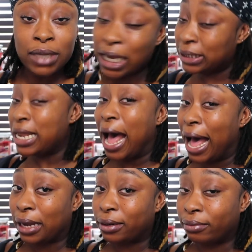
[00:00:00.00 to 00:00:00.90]
He's
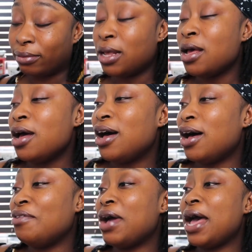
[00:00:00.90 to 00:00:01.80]

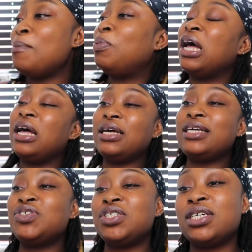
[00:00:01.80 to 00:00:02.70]
not. Alright, but
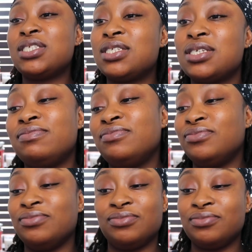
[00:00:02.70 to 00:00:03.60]
it's just...
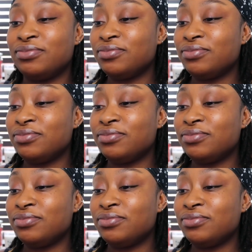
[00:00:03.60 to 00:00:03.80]
mmm.